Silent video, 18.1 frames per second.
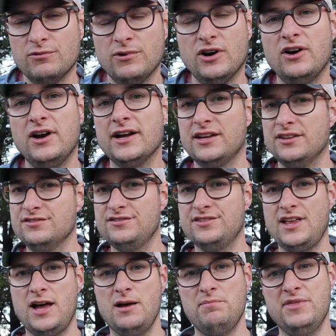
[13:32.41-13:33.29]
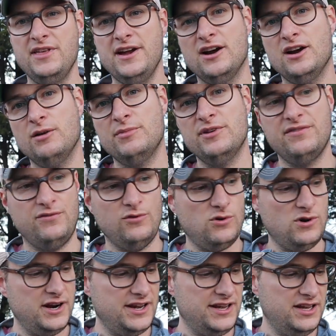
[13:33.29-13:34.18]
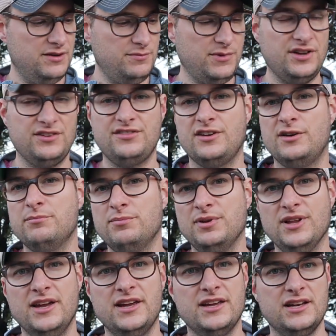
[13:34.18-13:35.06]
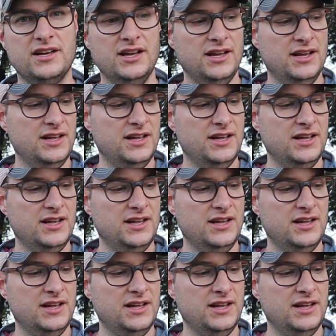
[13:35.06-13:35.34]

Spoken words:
Well, I can stop there before I hit my sump plate,